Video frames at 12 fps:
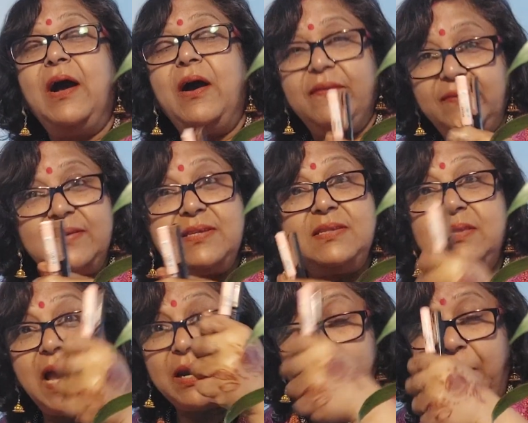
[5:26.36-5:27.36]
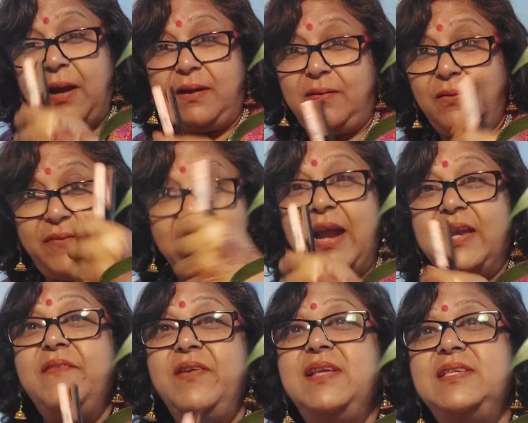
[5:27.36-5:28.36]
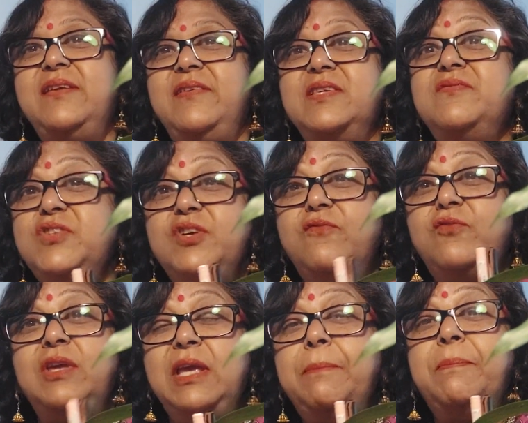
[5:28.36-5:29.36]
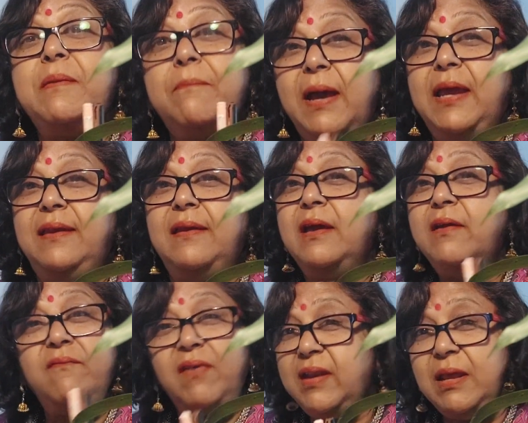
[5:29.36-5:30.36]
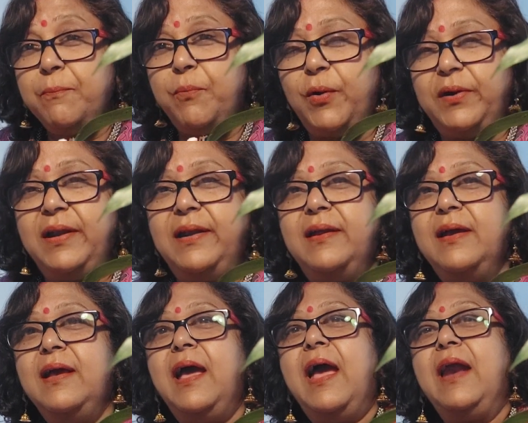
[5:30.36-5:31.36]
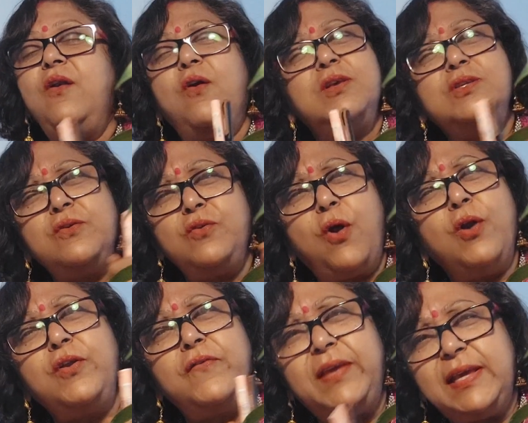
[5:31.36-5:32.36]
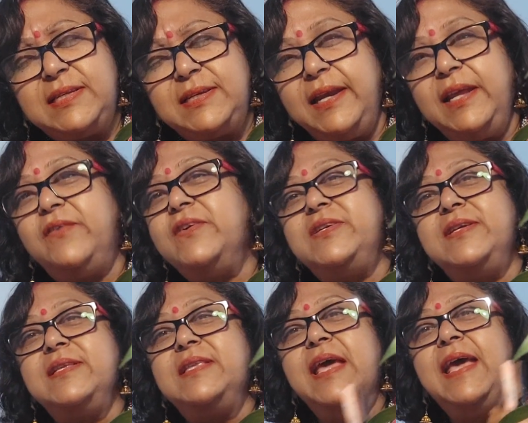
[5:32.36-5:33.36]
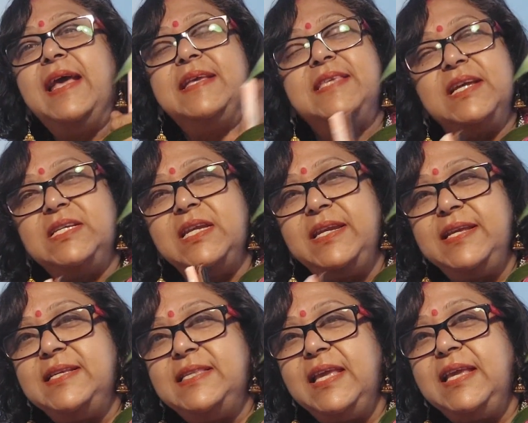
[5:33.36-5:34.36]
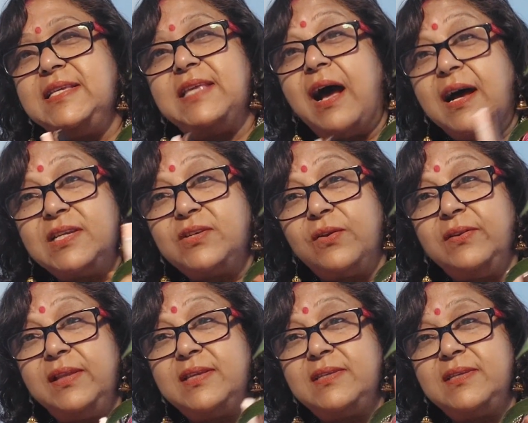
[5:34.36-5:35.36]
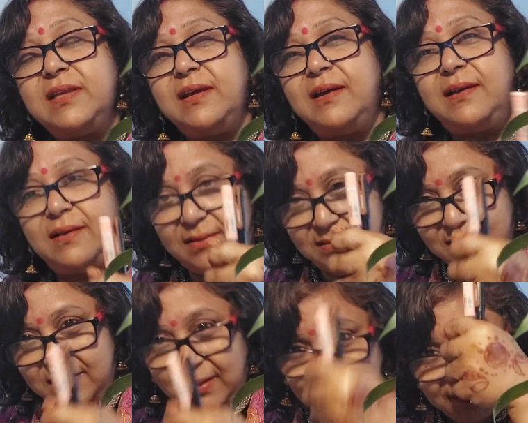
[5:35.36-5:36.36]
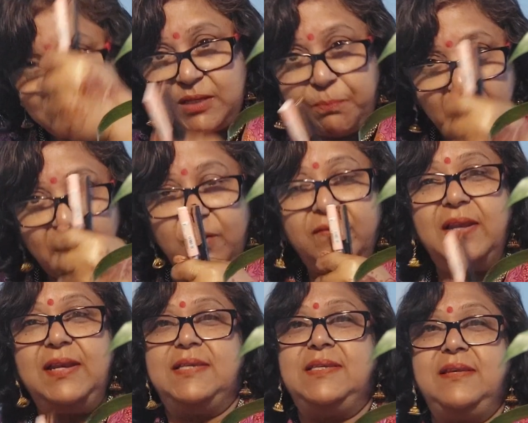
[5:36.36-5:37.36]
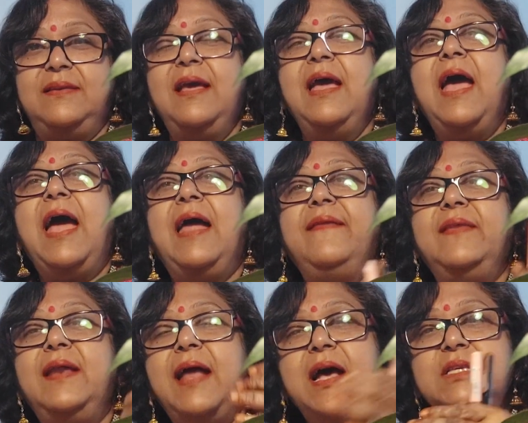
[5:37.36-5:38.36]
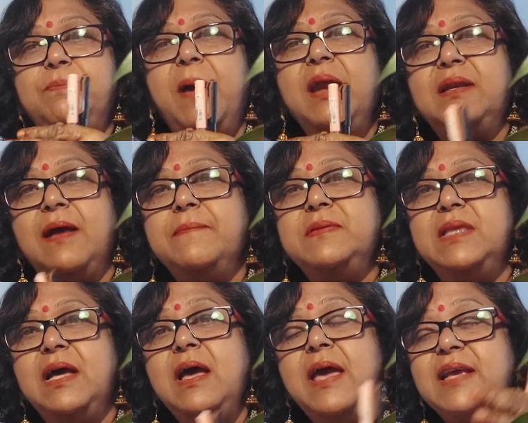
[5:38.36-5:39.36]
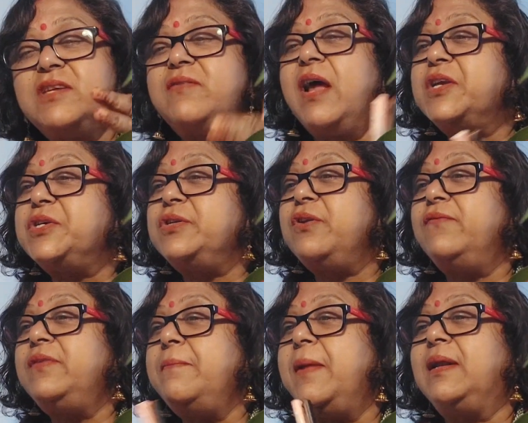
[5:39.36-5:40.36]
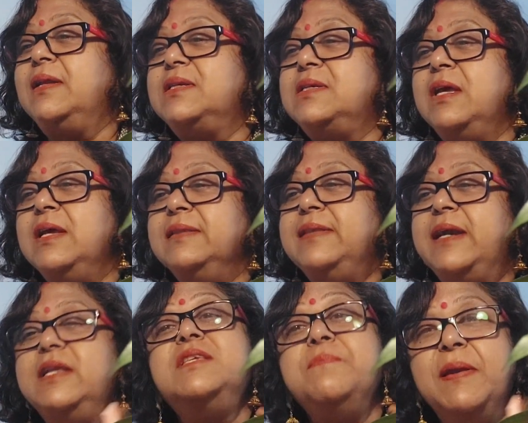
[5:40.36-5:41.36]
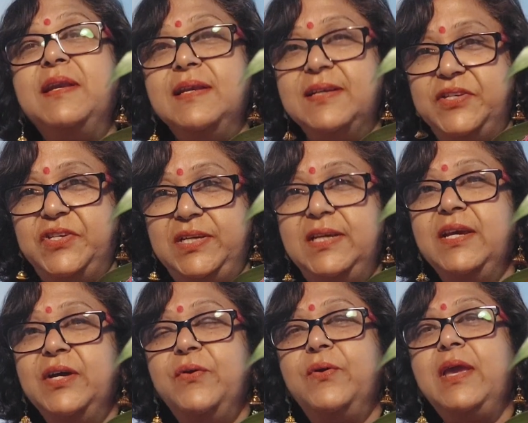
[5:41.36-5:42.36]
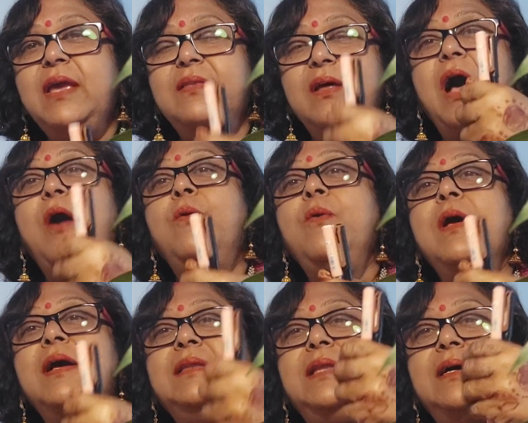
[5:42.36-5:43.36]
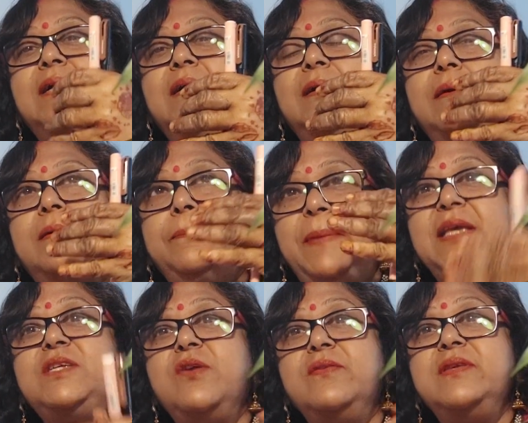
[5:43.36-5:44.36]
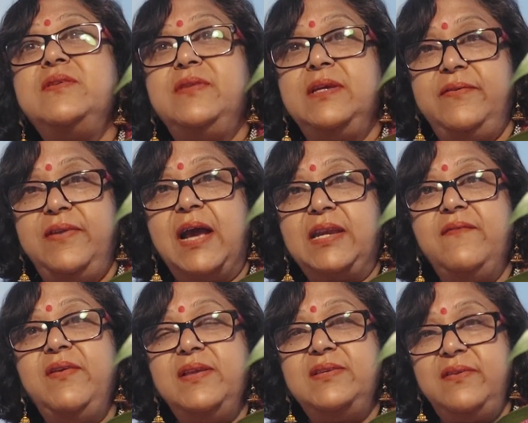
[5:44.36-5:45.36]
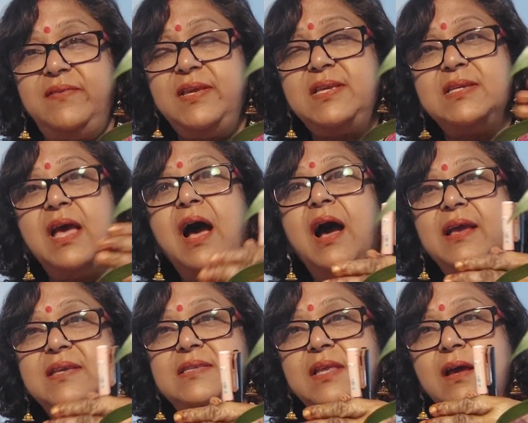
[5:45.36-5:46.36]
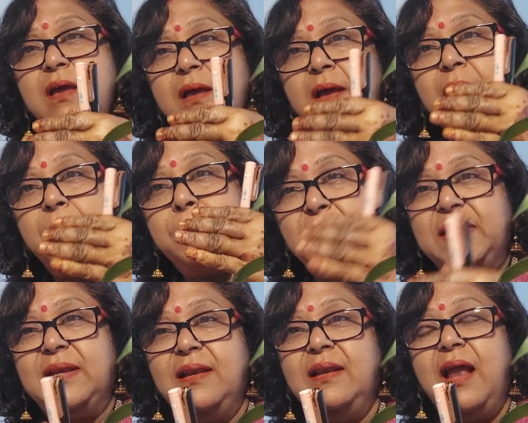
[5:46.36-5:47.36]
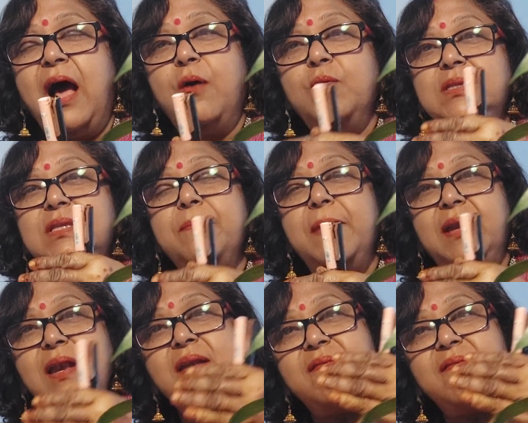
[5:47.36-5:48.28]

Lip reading: This is that part, reactivity series, which you have to keep in mind, very important. And lot of case study questions, assertion reasoning is asked on this part of the lesson. And the last part comes the extraction of the metals, that is metallurgy. Okay, based on this reactivity series is the metal. How is the metal